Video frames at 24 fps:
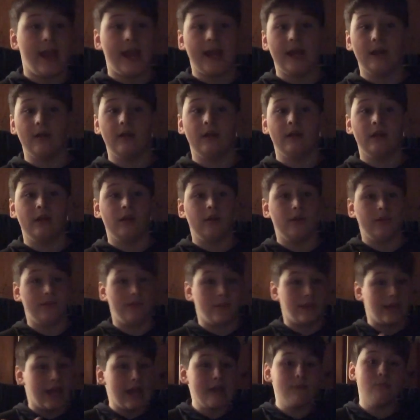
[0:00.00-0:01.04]
And
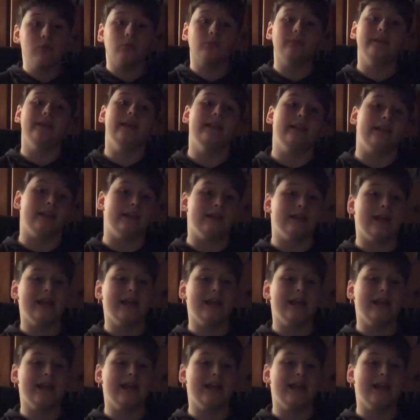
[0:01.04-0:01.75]
the game was released in